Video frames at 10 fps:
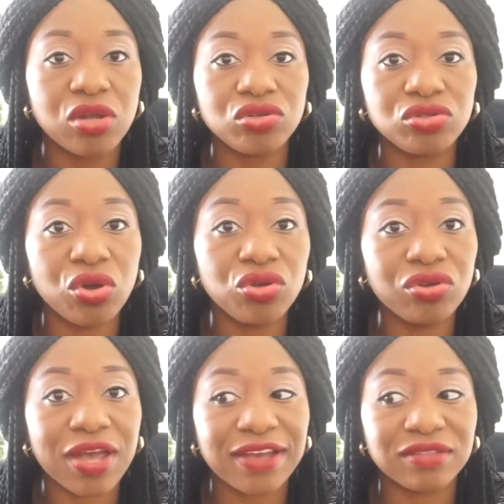So
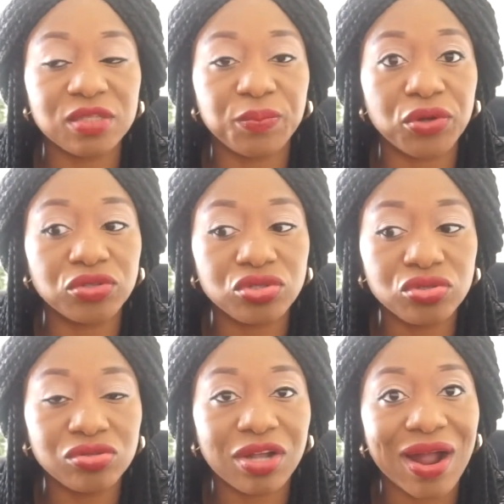you guys, this
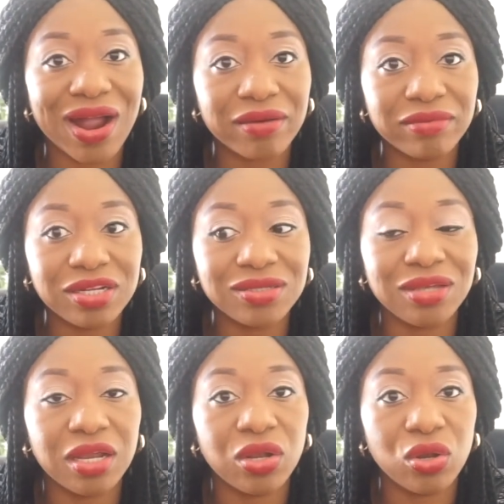pontoon carries
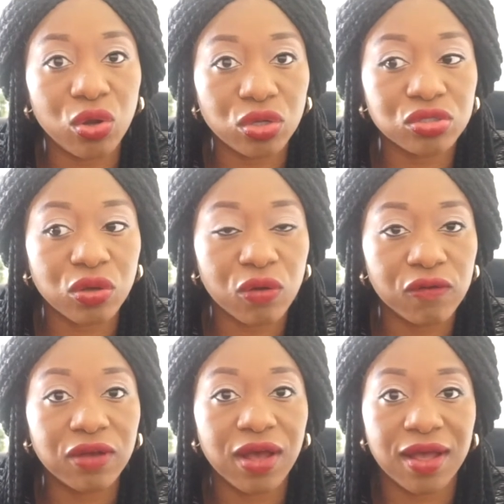a lot
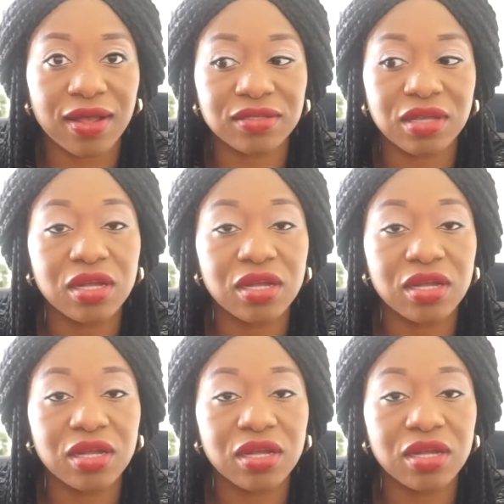of cars.